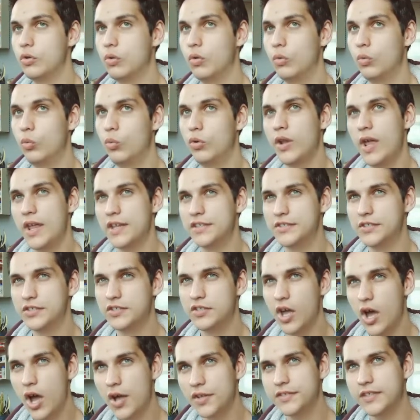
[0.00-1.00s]
when I
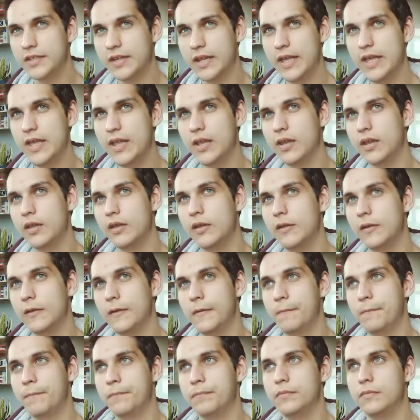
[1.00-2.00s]
started it,
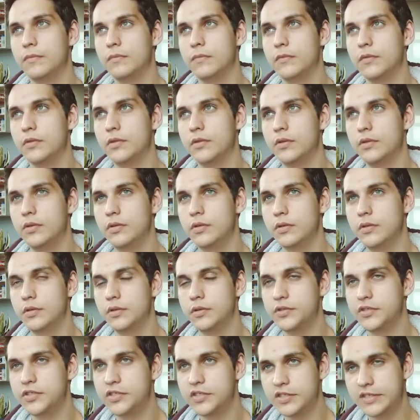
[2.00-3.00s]

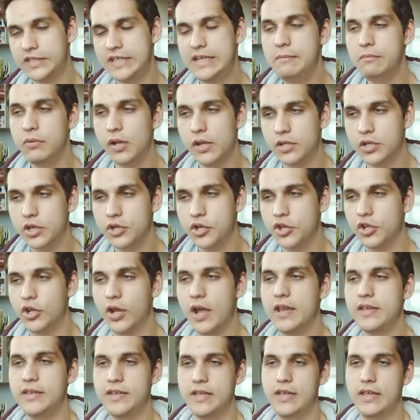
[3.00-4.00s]
seemed like a good
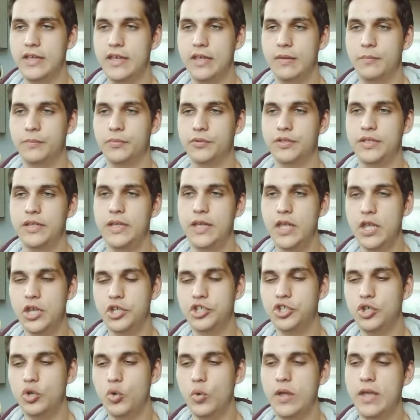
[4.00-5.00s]
idea, but the
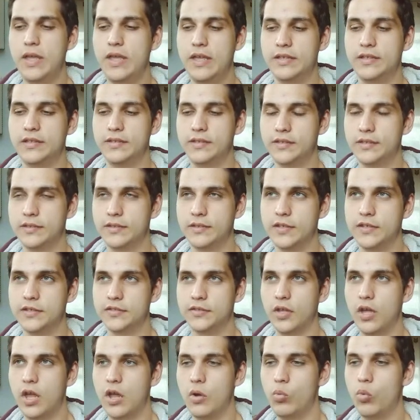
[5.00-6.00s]
issue is
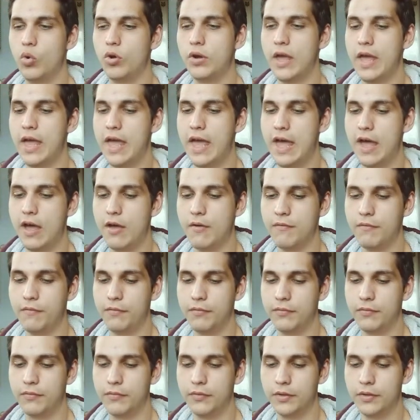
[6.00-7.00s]
that I want to have,